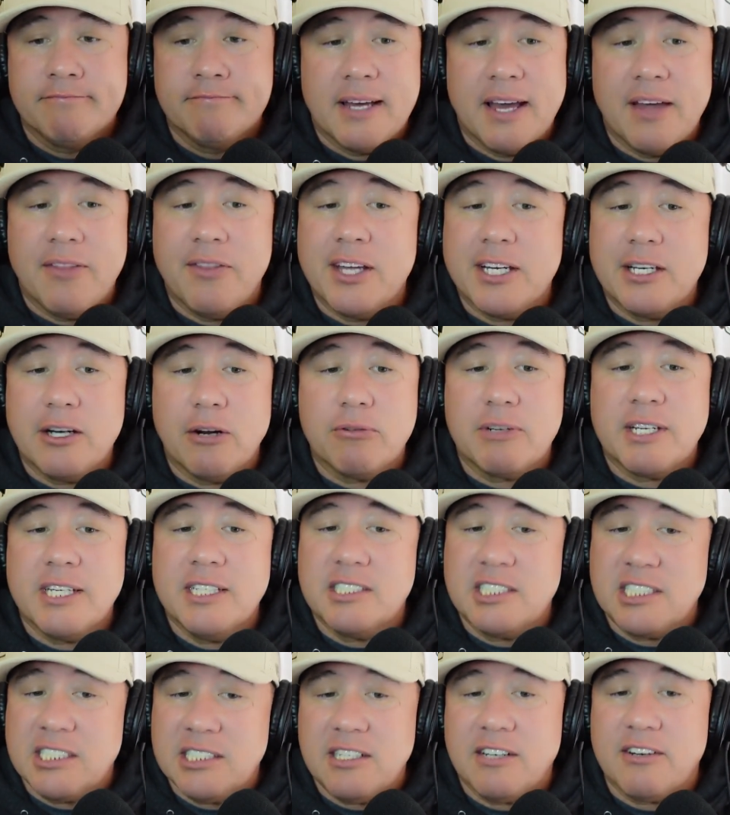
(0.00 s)
and they don't
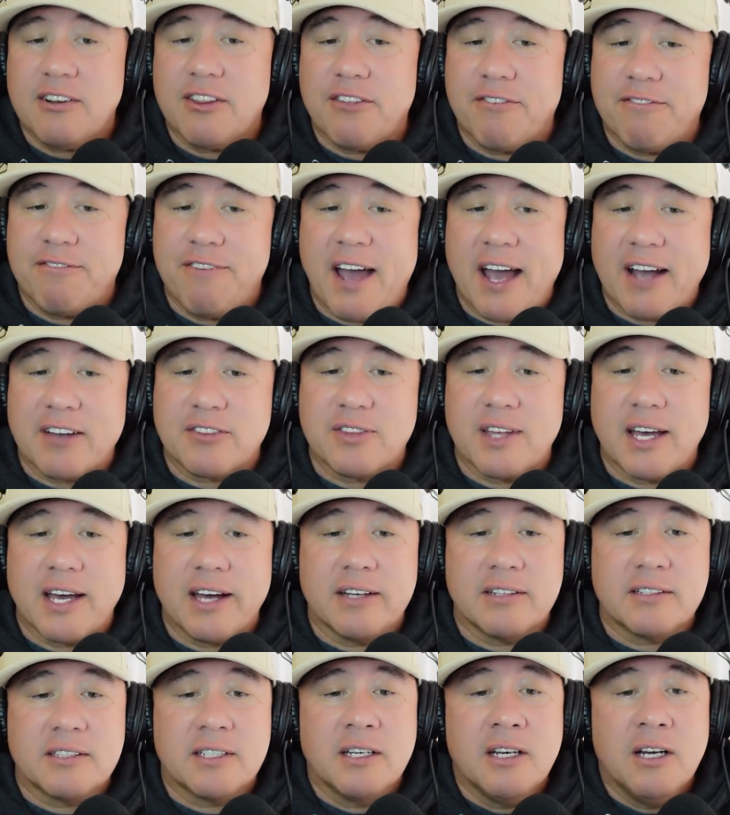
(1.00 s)
consider the fact
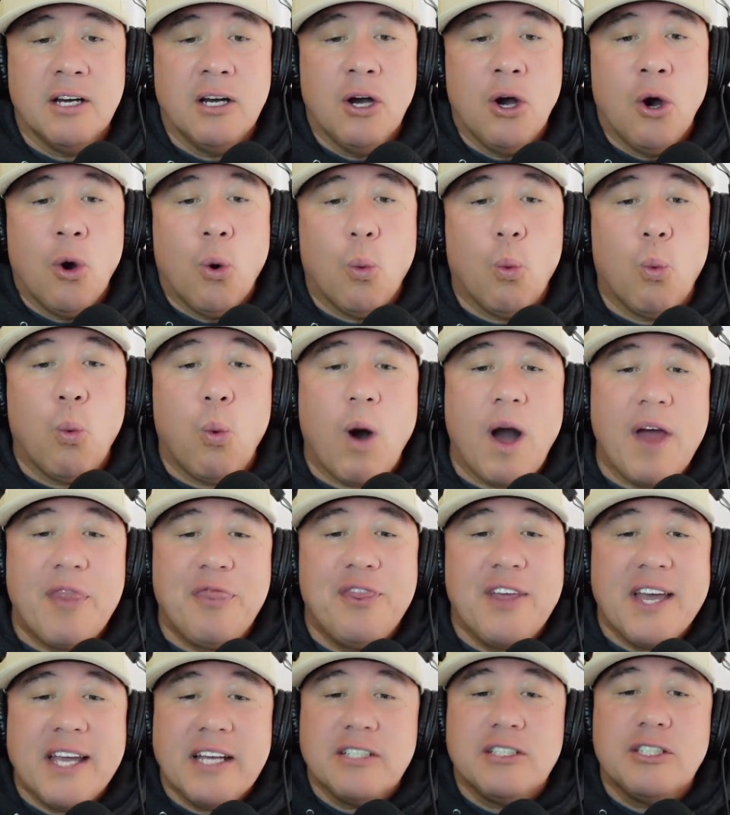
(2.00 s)
that what
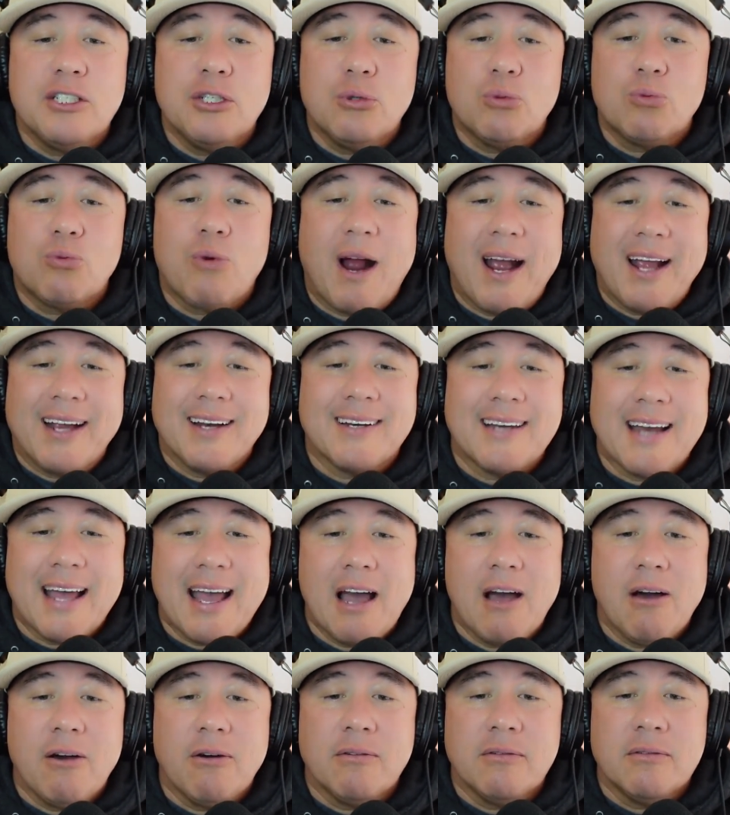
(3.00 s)
they do right
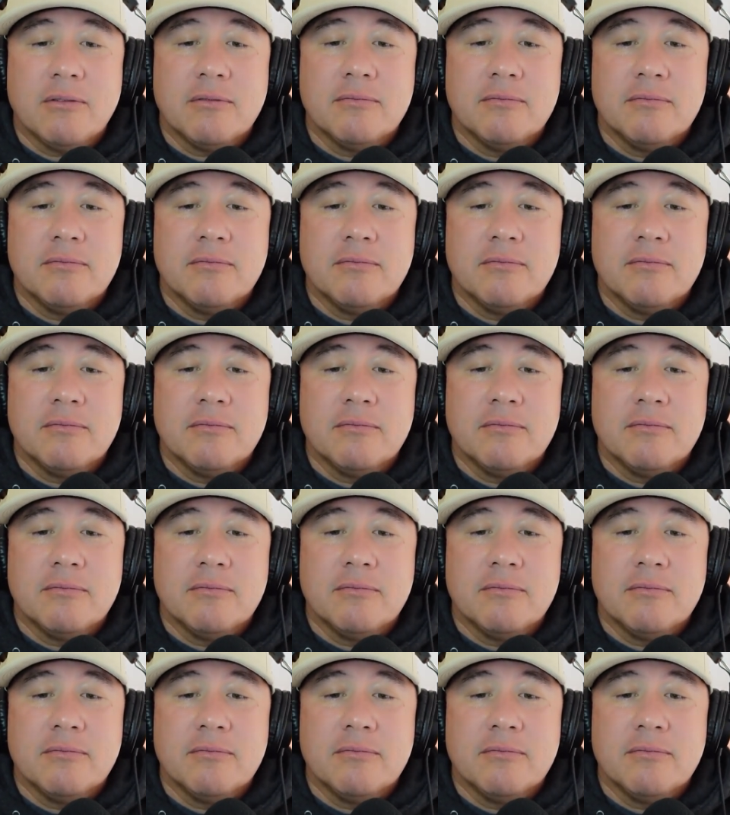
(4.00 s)
now